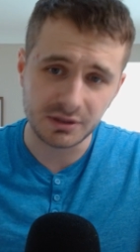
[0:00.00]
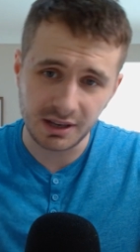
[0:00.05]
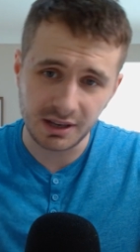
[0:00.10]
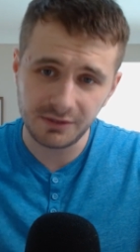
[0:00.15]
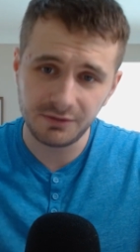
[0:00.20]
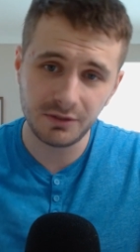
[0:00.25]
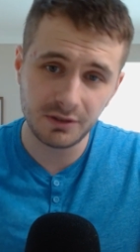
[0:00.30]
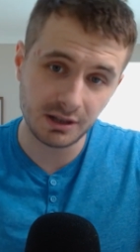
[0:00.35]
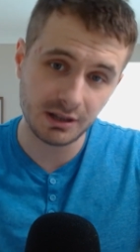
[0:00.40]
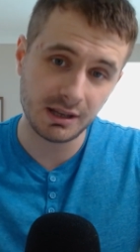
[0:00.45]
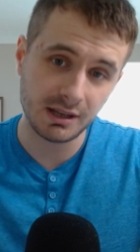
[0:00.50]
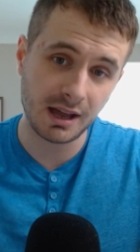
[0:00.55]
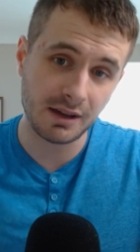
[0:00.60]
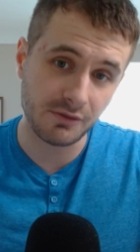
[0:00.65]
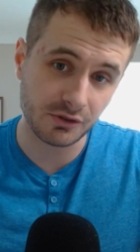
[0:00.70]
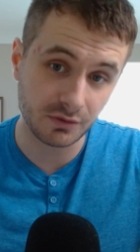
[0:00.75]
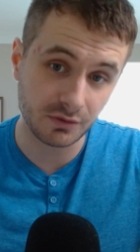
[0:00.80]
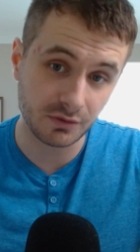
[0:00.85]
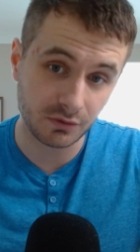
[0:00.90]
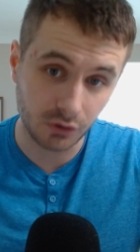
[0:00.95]
different
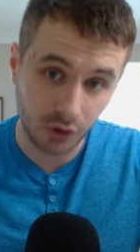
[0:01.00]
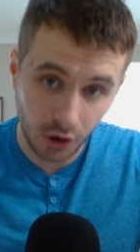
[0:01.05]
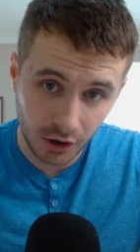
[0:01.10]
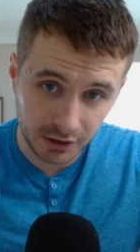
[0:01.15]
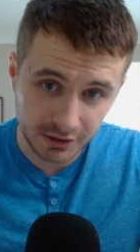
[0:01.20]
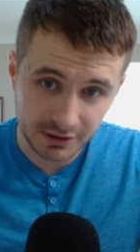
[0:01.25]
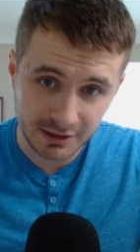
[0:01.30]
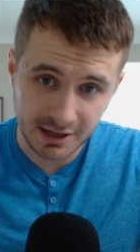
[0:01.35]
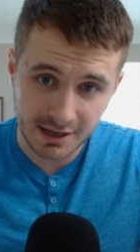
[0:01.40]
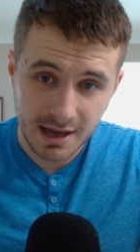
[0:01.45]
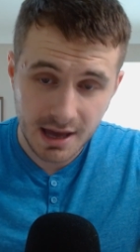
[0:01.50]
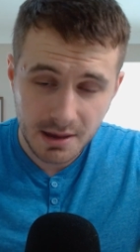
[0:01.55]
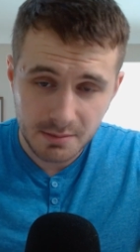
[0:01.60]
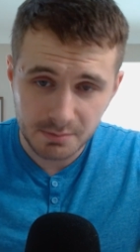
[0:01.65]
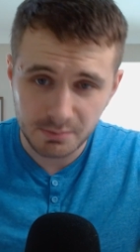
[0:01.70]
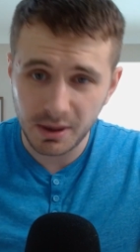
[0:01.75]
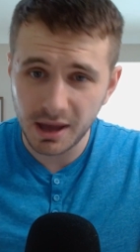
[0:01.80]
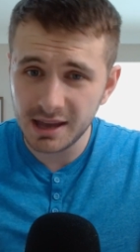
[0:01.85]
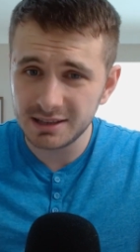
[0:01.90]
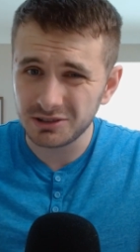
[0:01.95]
levels of loyalty
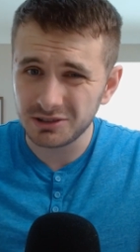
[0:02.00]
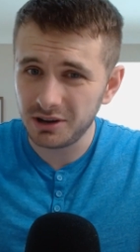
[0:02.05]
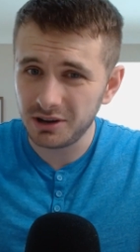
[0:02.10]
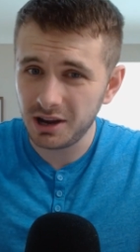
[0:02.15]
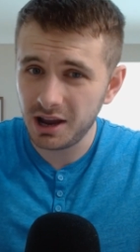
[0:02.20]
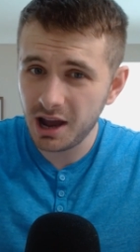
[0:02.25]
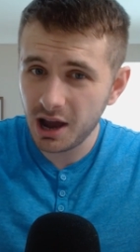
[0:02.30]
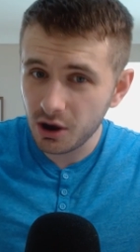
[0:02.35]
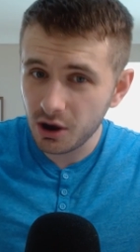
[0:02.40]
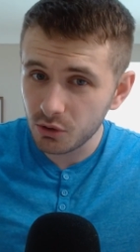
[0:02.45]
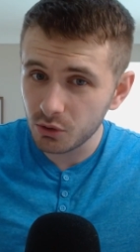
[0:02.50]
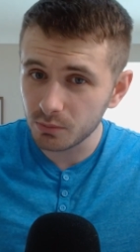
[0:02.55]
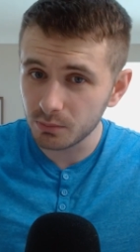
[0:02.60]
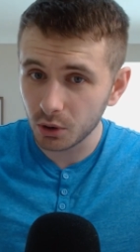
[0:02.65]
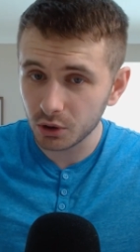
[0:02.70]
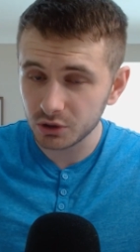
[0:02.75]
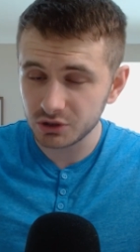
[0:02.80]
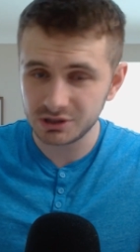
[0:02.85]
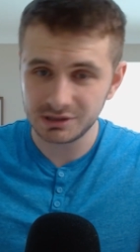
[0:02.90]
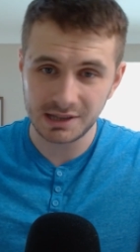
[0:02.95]
based on how
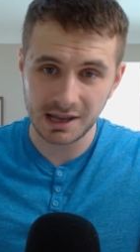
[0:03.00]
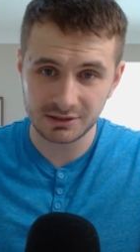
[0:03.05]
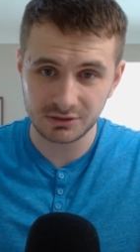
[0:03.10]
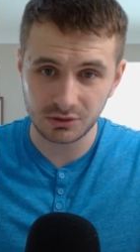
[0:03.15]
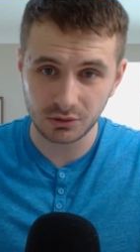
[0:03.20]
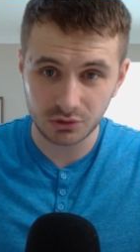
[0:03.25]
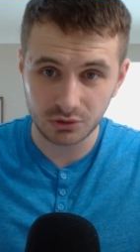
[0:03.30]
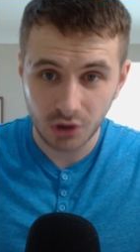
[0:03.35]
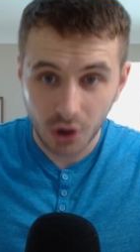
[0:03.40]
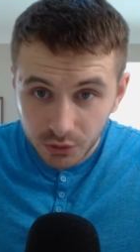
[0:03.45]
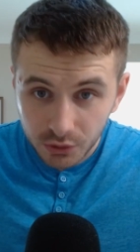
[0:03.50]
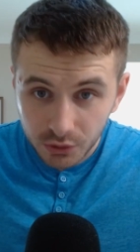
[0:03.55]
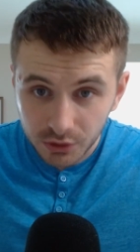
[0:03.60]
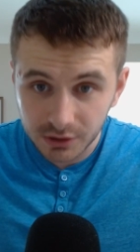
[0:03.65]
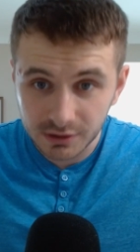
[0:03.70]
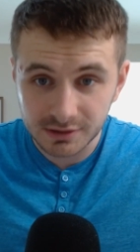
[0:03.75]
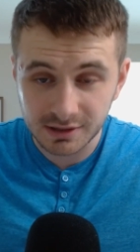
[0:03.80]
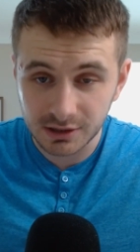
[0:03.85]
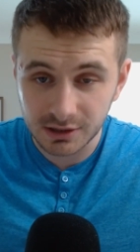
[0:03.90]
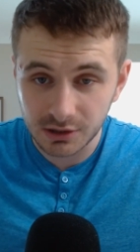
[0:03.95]
much Nexo
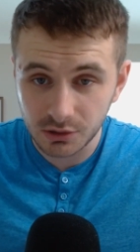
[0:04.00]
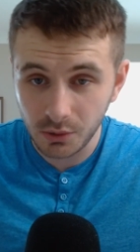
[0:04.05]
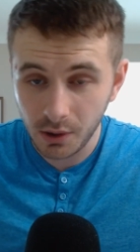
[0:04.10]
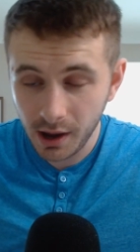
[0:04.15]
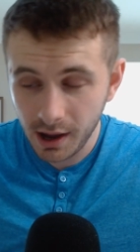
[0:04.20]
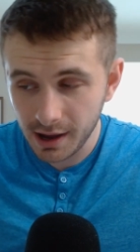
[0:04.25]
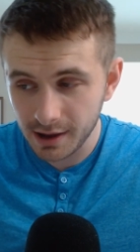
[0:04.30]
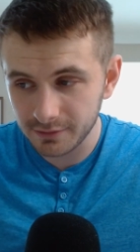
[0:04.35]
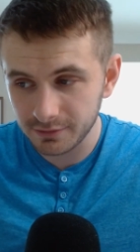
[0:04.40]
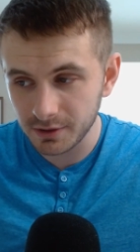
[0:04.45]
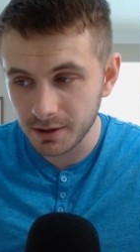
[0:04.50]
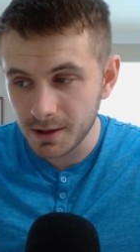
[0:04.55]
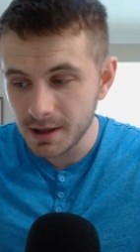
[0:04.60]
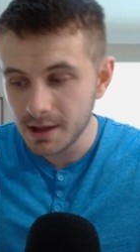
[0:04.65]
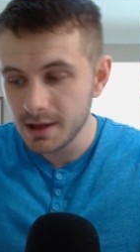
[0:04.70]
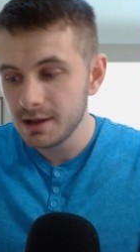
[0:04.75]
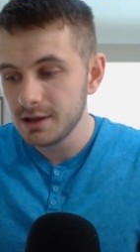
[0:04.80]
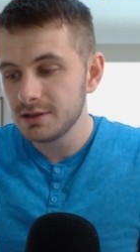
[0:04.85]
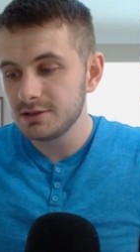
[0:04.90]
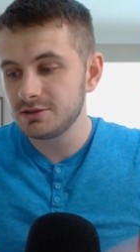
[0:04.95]
tokens that you have.
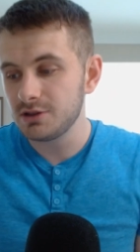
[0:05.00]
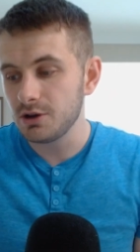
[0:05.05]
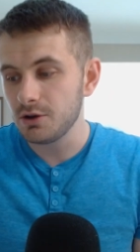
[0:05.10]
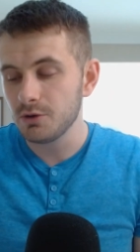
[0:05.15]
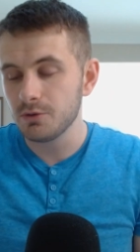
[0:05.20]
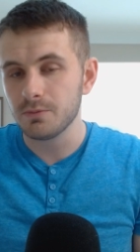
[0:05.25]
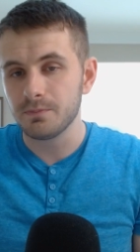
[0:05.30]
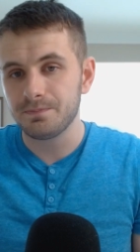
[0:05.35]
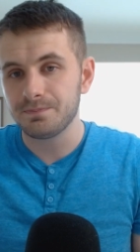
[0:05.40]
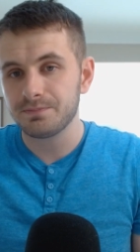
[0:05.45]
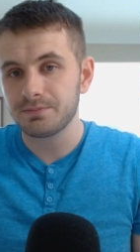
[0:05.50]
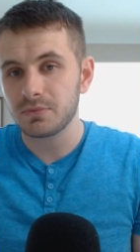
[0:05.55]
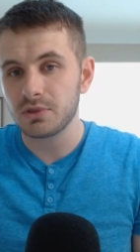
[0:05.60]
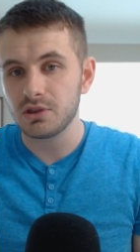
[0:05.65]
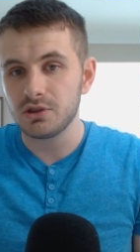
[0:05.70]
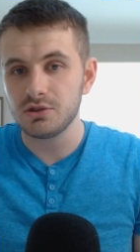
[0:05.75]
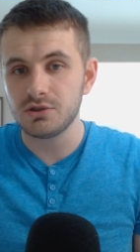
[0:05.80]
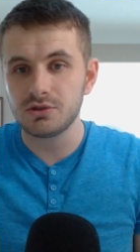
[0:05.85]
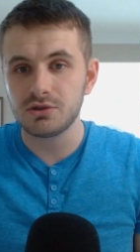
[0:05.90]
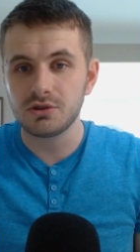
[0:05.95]
So
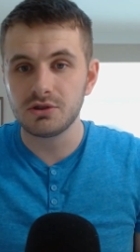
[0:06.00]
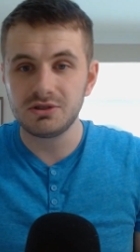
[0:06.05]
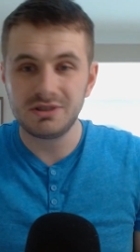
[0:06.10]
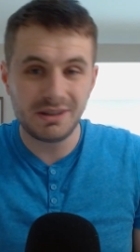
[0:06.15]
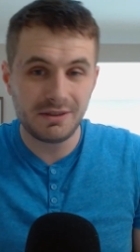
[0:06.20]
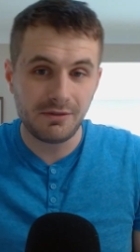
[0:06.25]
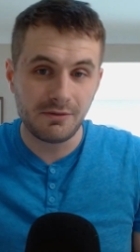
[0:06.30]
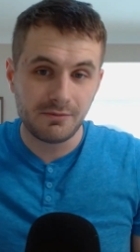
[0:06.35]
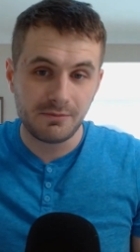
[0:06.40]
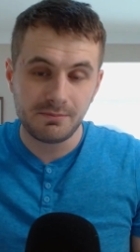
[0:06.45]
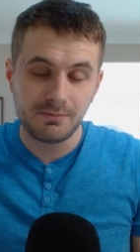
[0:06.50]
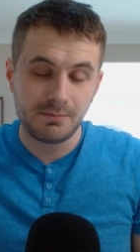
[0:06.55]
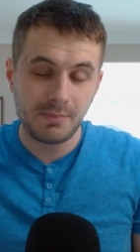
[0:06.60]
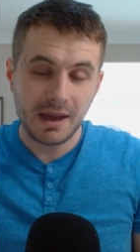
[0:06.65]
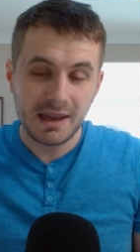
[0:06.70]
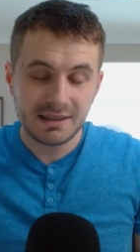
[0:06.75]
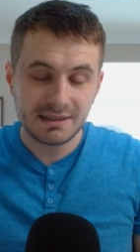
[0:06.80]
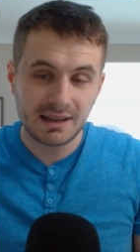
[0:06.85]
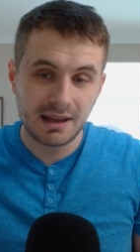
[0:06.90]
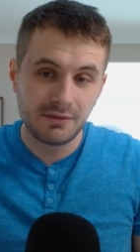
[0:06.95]
there's different
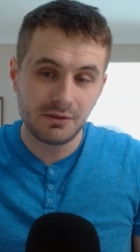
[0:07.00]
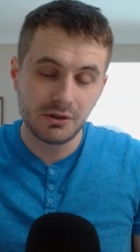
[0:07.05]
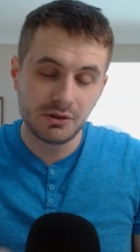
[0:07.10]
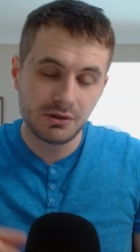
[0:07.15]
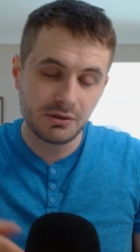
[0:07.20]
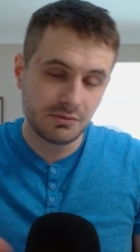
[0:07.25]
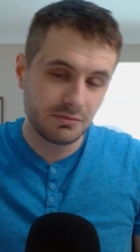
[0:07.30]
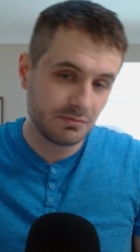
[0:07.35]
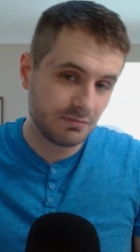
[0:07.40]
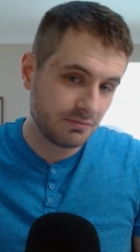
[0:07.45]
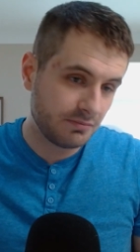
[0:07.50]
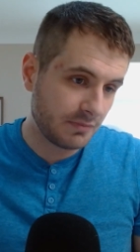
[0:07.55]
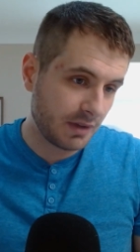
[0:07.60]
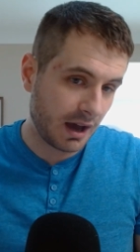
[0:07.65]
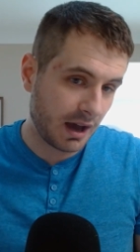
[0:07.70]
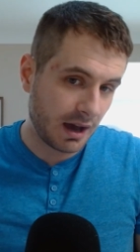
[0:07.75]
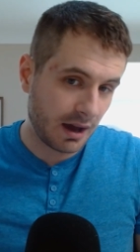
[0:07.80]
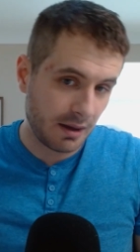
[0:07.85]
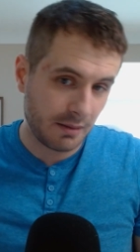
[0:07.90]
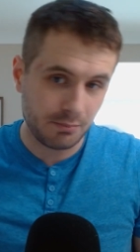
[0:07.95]
base level,
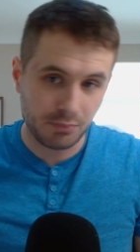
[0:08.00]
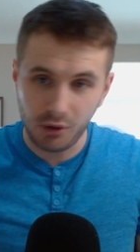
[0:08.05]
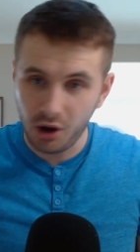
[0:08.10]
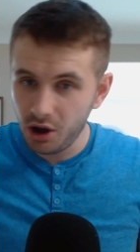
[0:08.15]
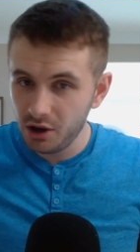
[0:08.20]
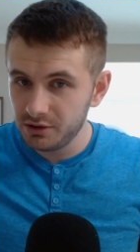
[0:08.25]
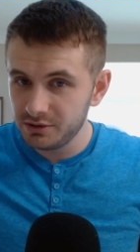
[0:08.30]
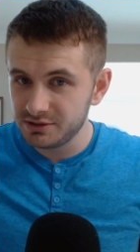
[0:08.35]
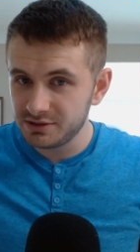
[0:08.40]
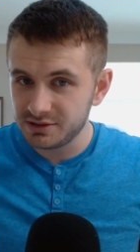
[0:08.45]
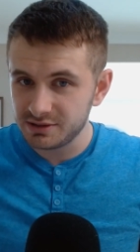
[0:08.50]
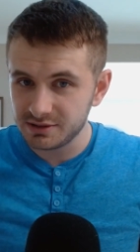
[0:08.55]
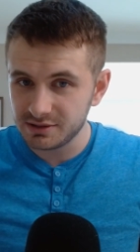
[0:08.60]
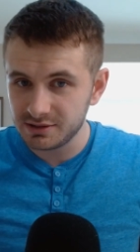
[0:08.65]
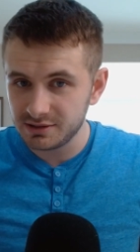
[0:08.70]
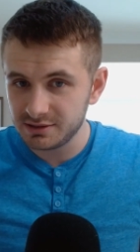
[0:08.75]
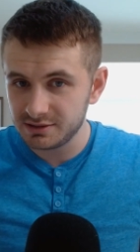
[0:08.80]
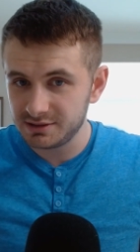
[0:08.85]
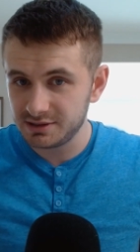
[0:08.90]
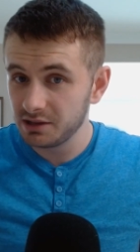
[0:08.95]
bronze,
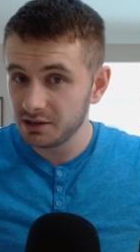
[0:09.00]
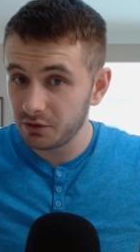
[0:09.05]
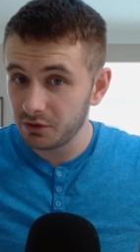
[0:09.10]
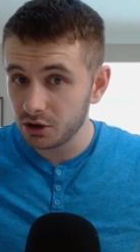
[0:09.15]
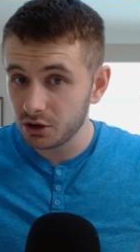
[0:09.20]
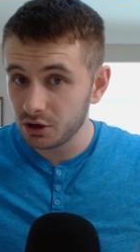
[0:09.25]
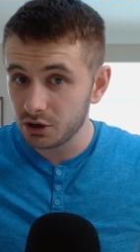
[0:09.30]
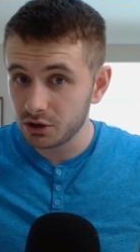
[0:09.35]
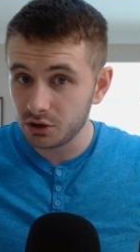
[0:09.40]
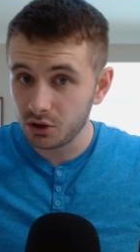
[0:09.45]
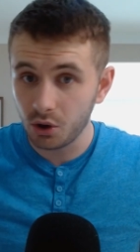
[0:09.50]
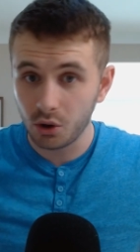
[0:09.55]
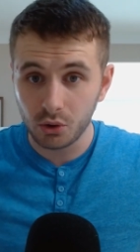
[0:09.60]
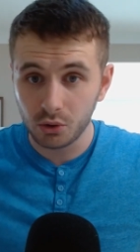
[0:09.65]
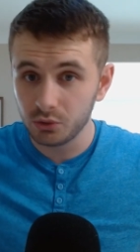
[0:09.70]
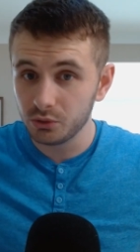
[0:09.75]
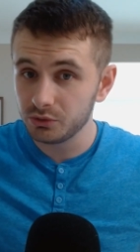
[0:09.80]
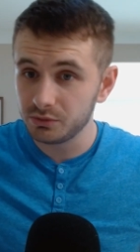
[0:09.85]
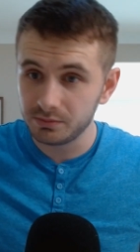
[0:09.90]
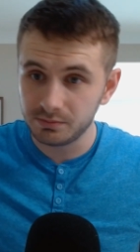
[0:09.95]
silver,
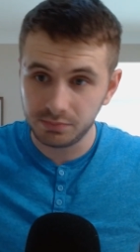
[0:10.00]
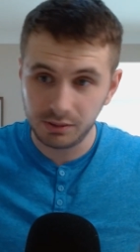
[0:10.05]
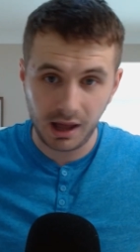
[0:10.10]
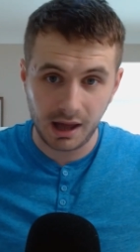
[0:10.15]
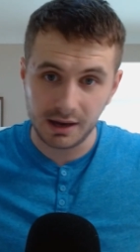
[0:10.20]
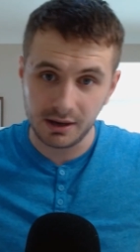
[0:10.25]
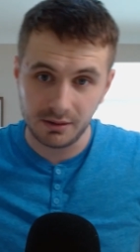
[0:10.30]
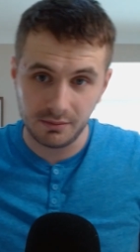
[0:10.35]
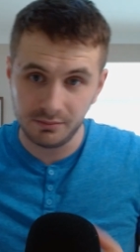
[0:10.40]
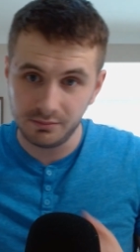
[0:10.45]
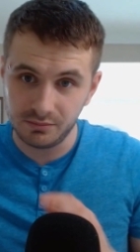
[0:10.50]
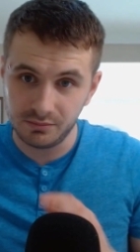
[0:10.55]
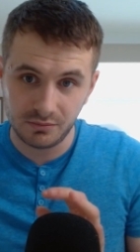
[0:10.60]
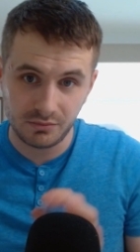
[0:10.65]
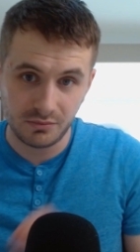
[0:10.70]
gold, platinum.